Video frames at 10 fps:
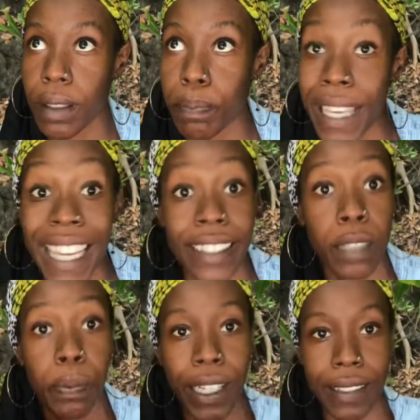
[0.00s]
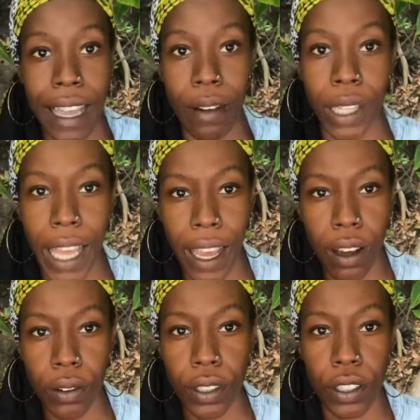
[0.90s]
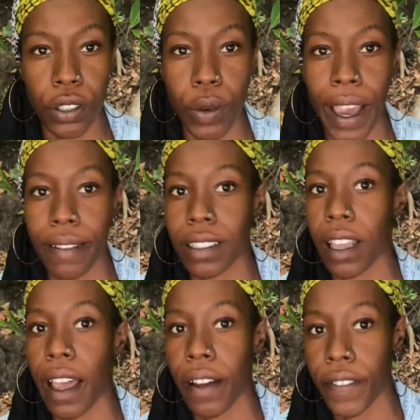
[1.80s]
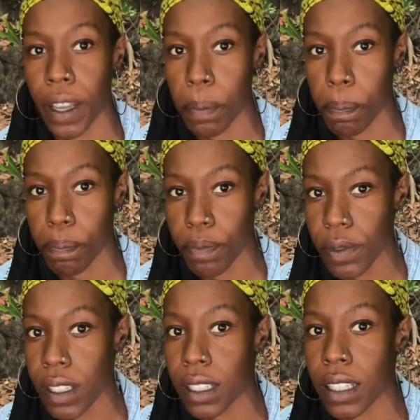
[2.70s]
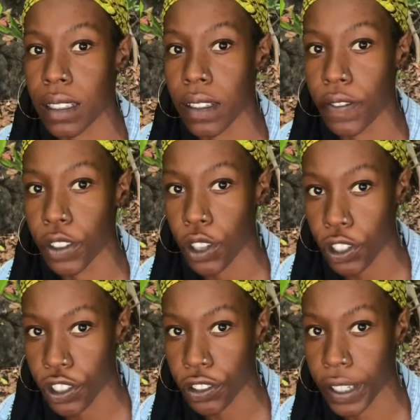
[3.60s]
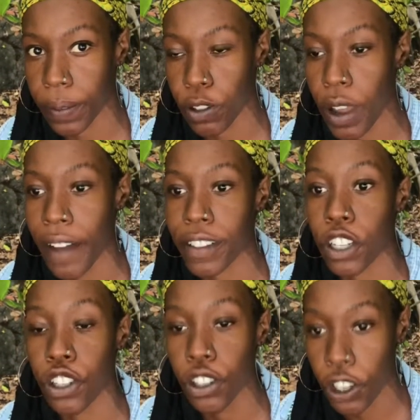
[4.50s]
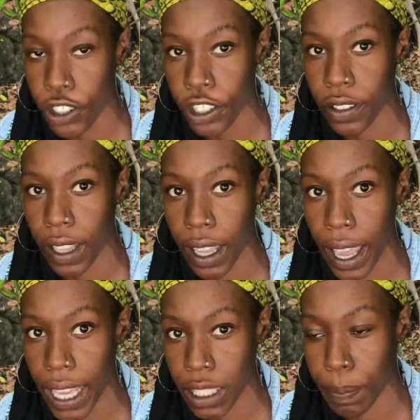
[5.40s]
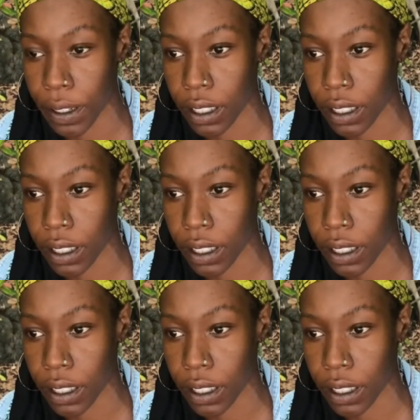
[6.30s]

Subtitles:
be expressed out loud, you have to have that sense of nurturing. You have to nurture that aspect